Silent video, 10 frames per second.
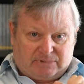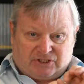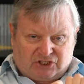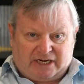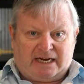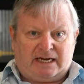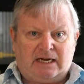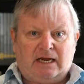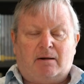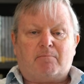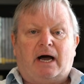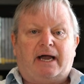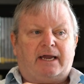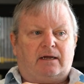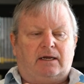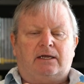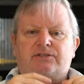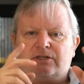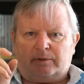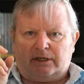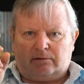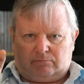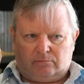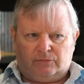C, my, and somebody